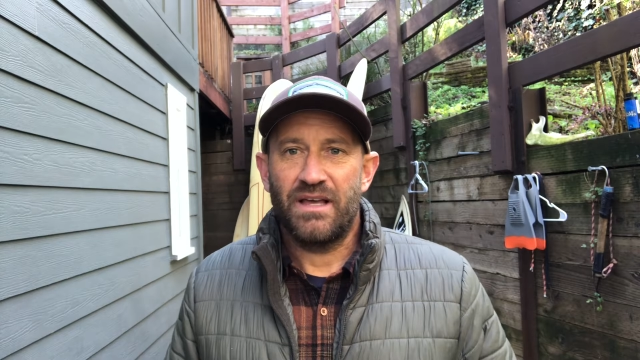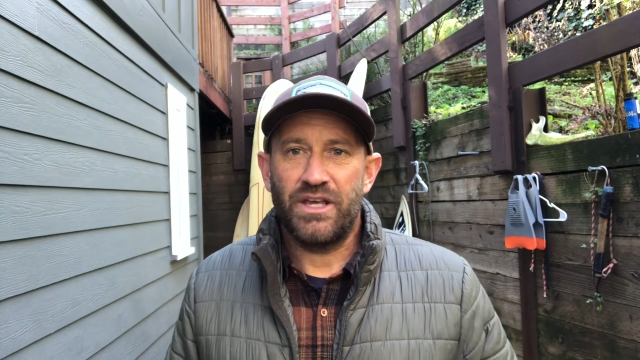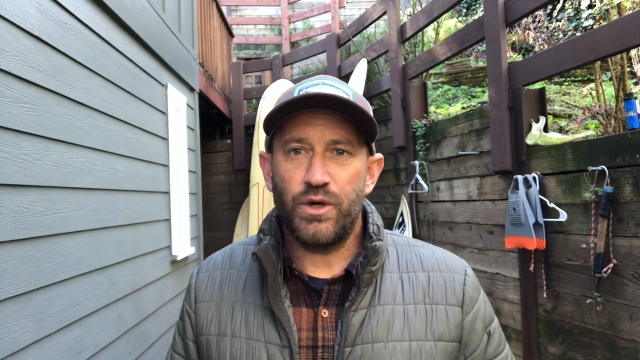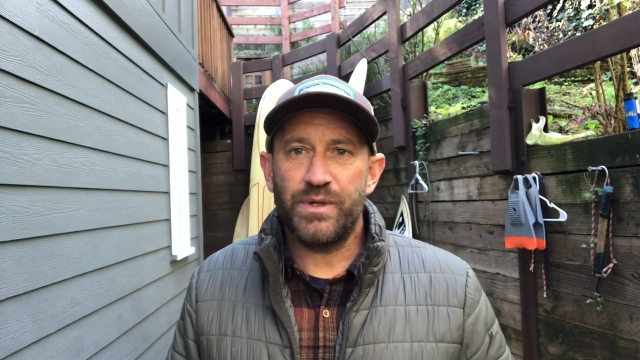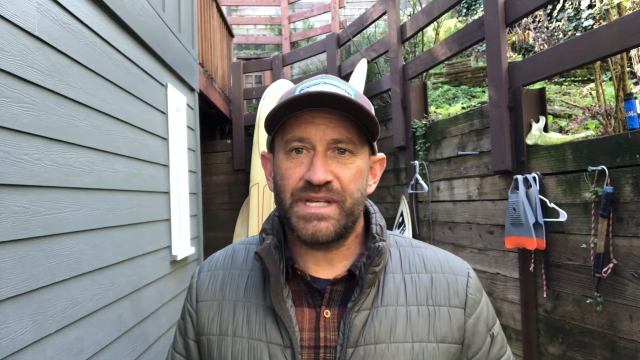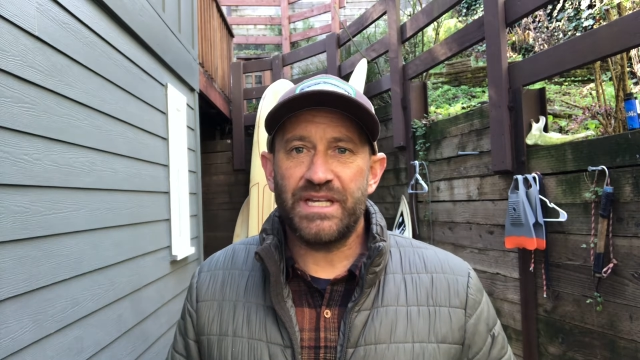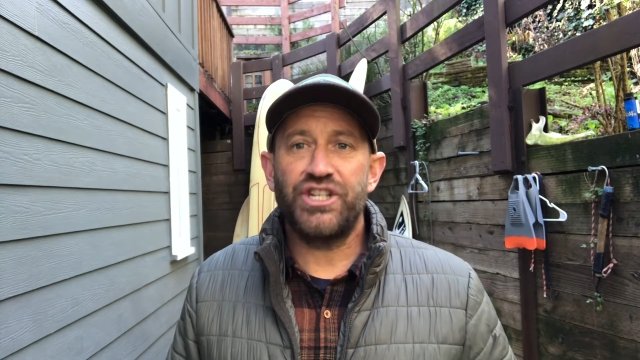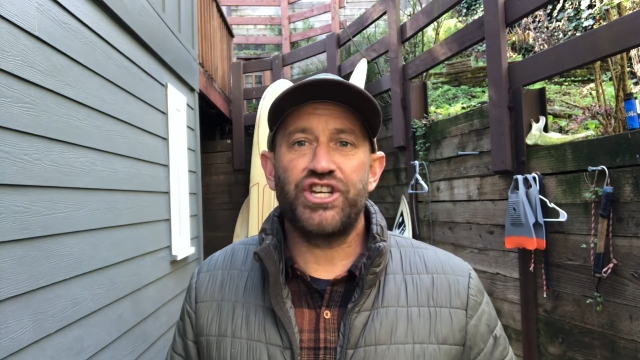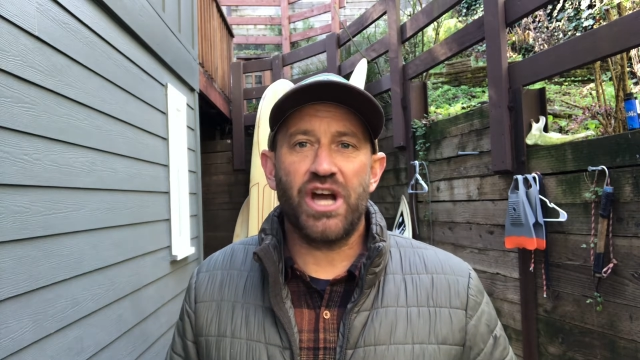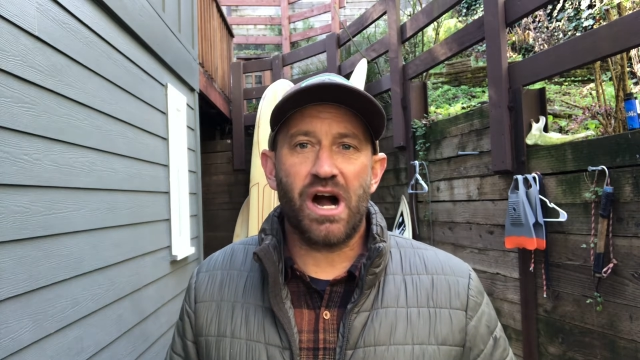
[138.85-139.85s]
using
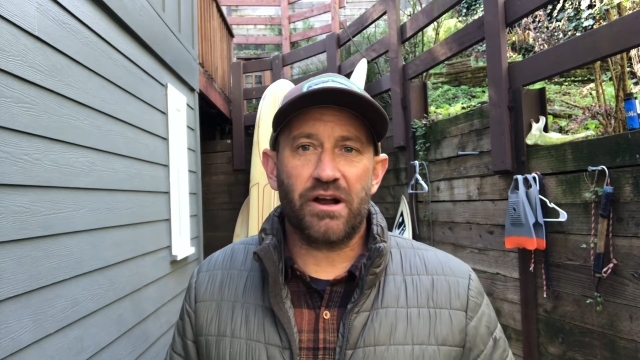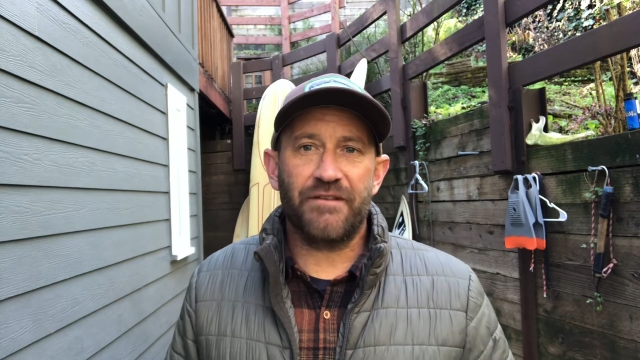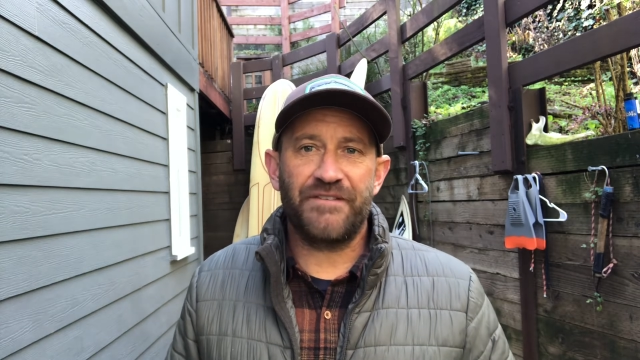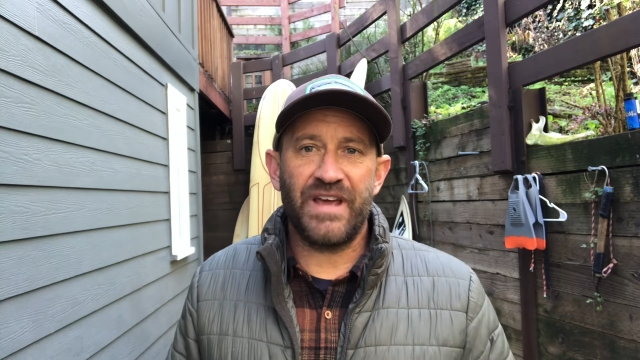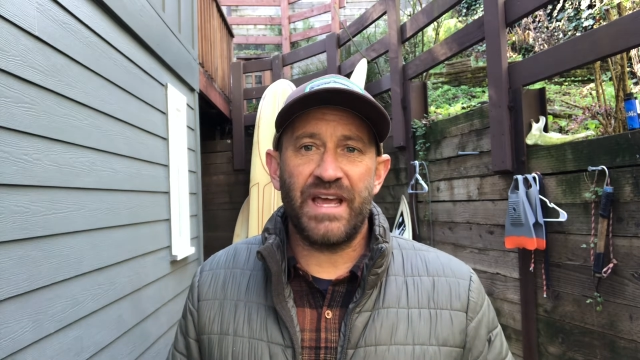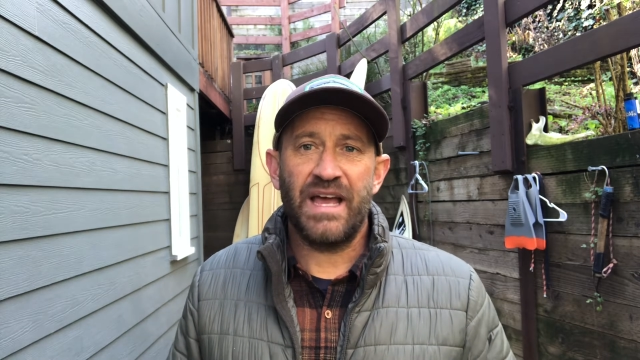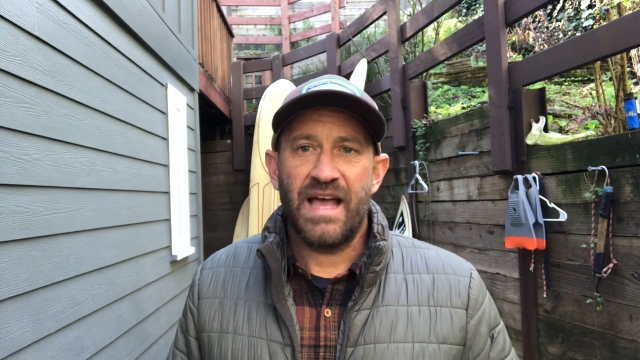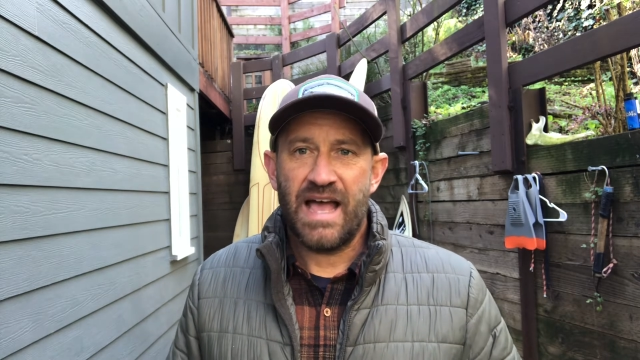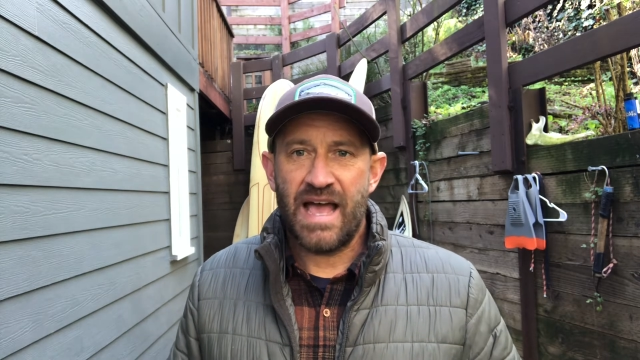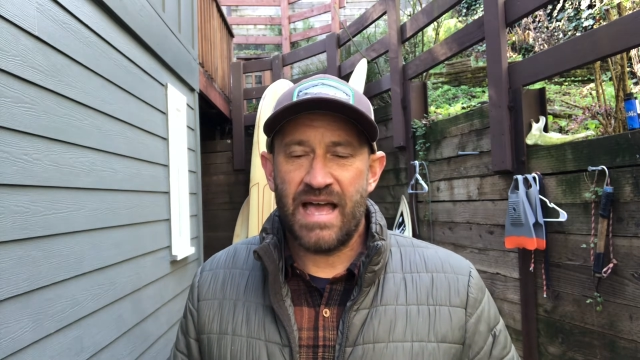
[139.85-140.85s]
geography
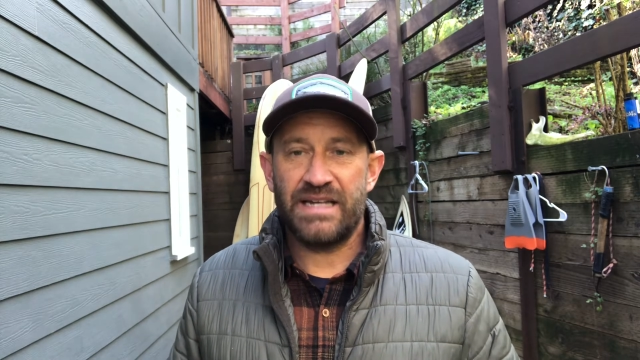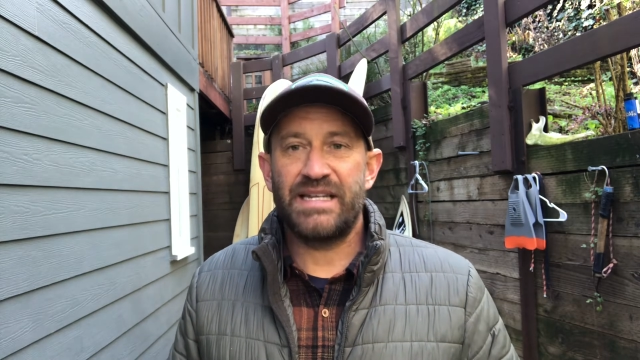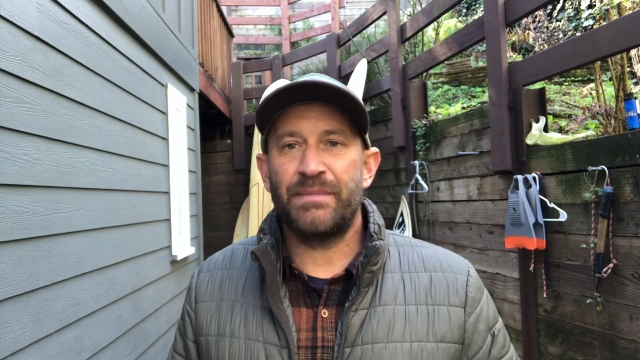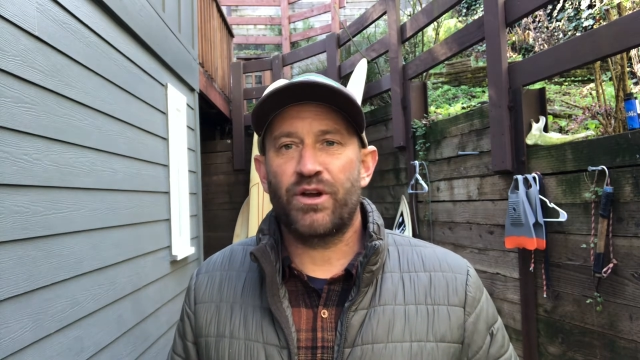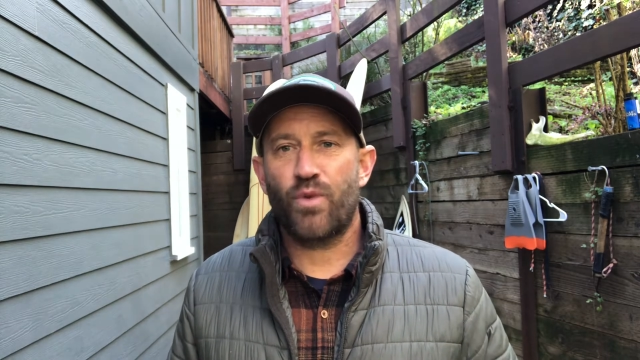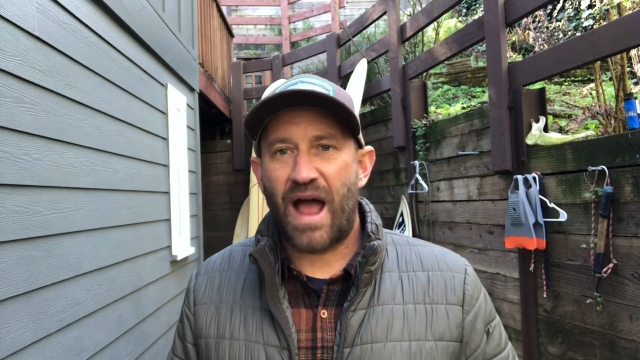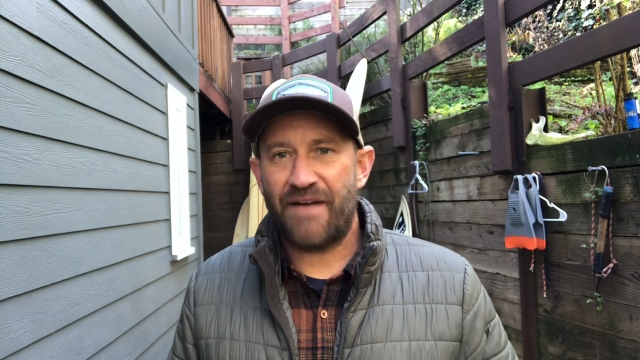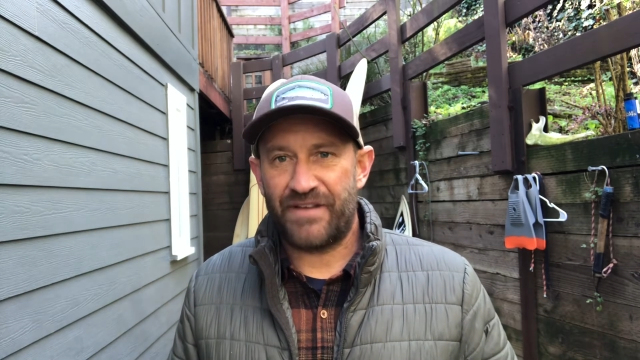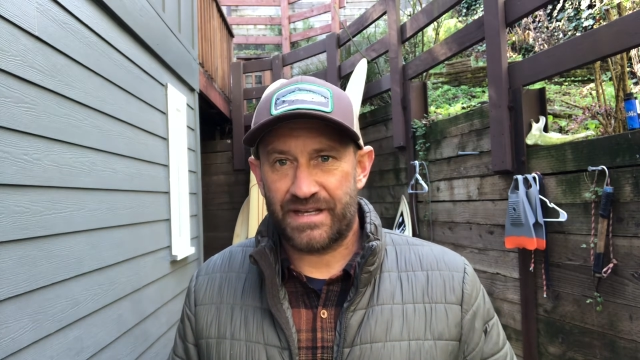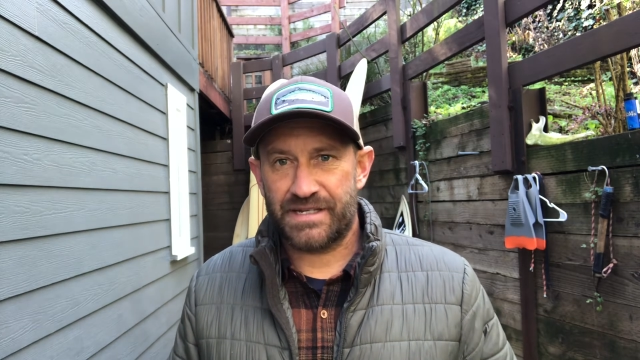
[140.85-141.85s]
and
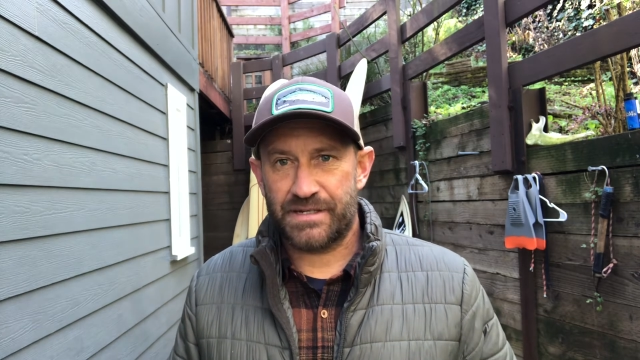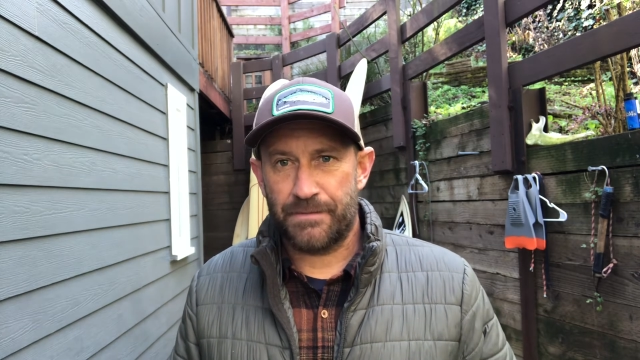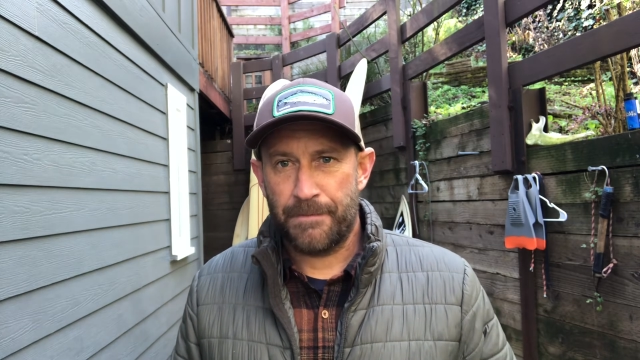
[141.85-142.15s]
demographics.